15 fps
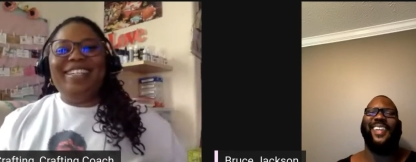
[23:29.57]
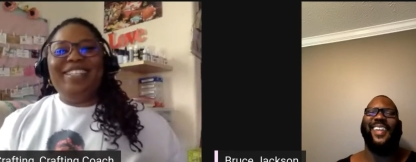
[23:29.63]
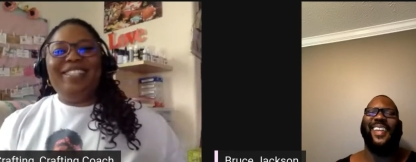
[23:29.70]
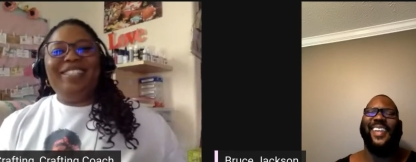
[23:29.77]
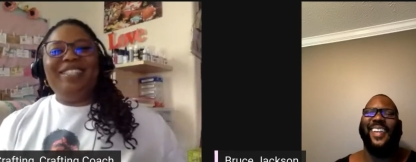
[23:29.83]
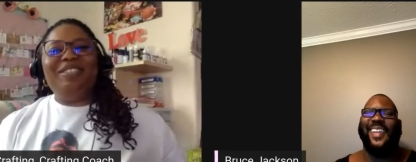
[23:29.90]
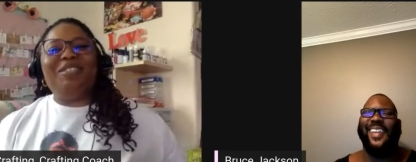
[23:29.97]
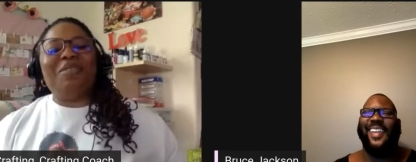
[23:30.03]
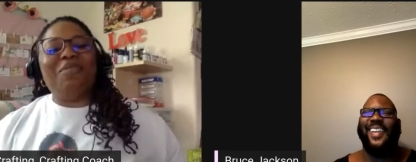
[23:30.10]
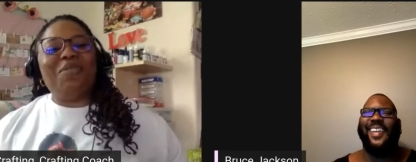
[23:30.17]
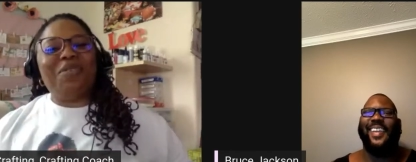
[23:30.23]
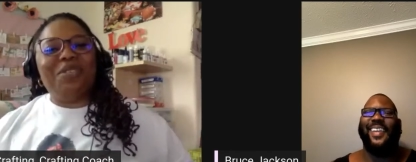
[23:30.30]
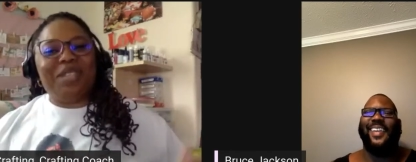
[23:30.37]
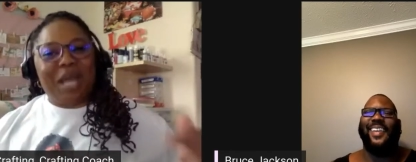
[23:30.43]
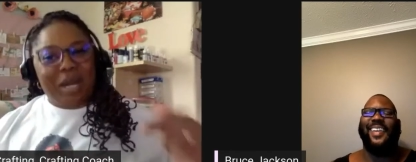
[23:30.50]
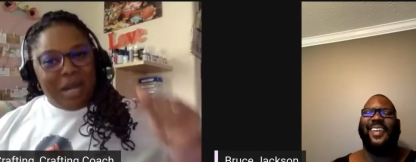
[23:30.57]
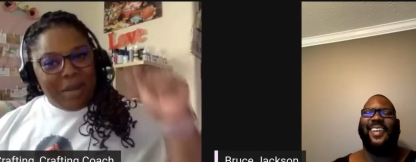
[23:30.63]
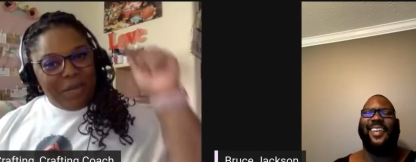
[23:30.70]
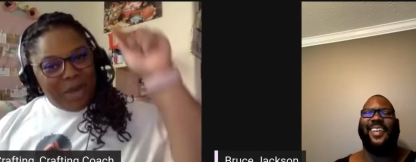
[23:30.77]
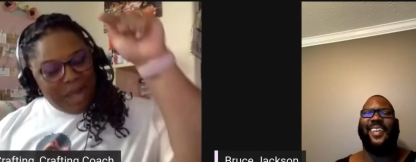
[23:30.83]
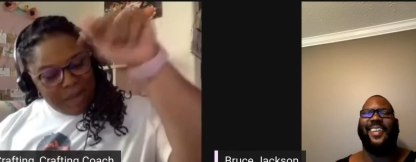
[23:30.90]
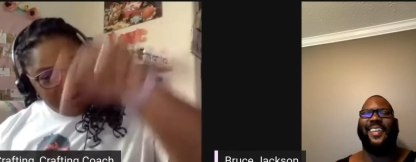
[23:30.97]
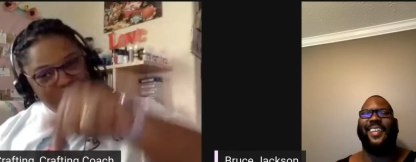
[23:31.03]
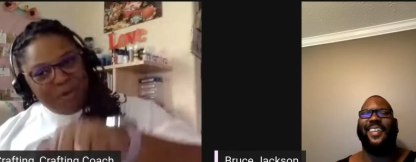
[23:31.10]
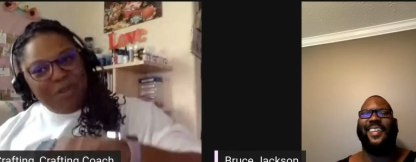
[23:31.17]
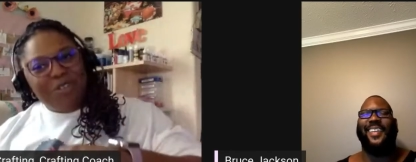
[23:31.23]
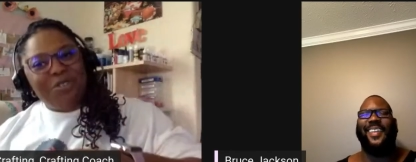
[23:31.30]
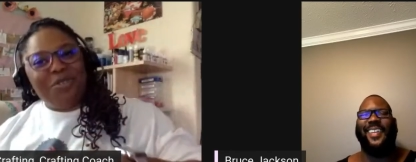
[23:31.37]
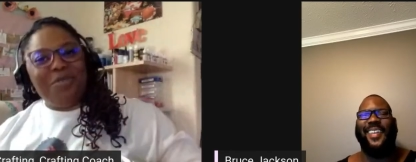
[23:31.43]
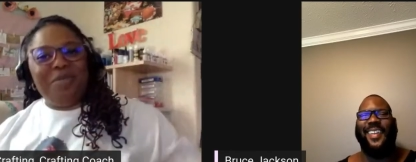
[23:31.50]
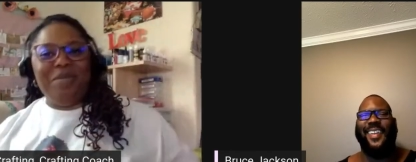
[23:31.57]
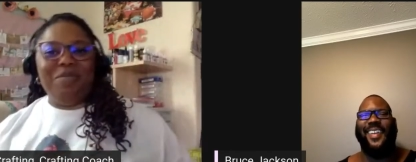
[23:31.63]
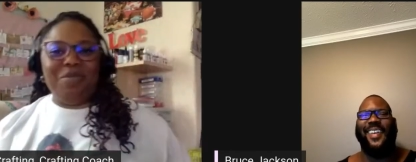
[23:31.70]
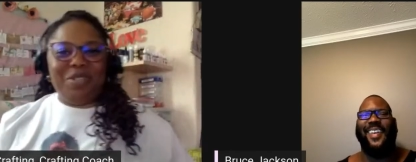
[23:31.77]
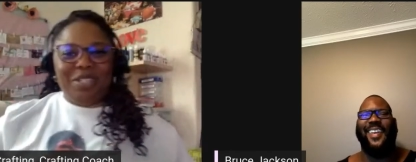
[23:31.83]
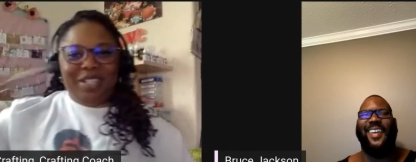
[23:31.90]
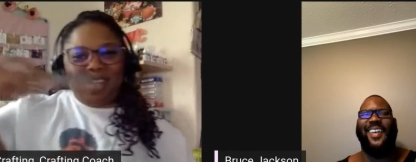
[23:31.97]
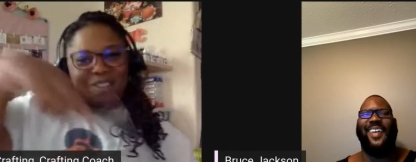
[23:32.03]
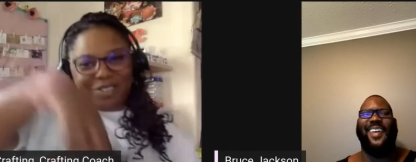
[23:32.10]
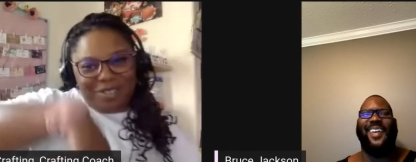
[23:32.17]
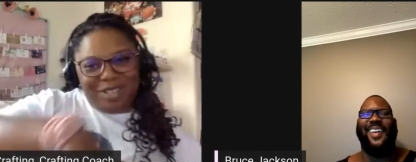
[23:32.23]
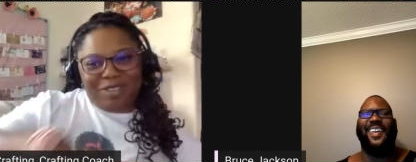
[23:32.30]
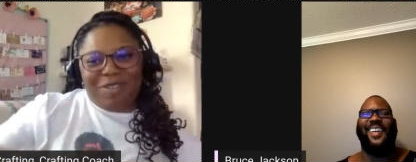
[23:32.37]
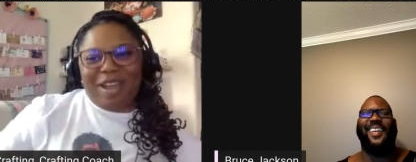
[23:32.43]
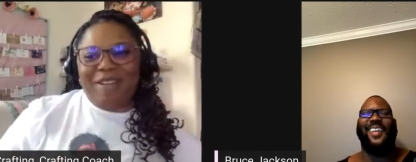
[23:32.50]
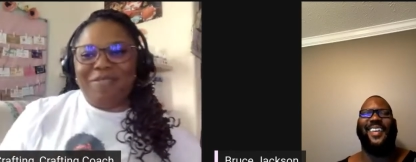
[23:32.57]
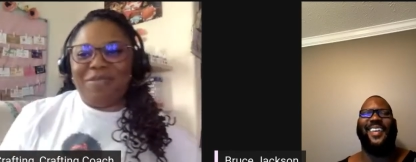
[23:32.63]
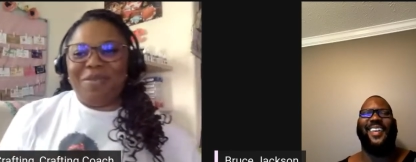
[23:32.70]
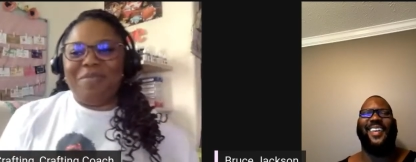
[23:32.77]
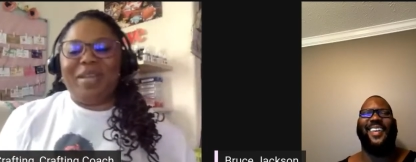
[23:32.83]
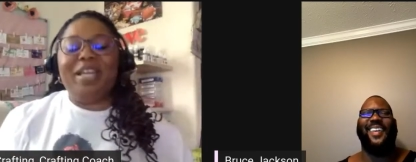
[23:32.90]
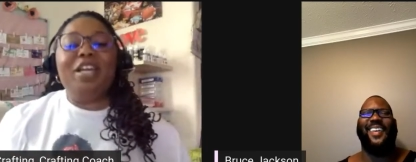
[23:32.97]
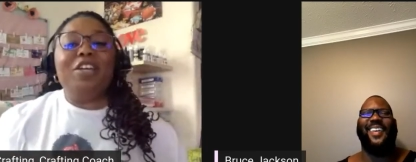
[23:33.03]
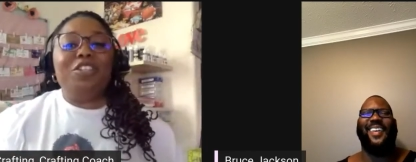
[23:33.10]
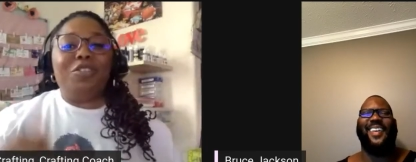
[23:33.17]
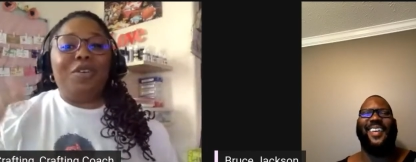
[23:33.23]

Speaker 1: so, so, Bruce, and I'm I'm a Bruce Troop, and Bruce is also in the craft group. But so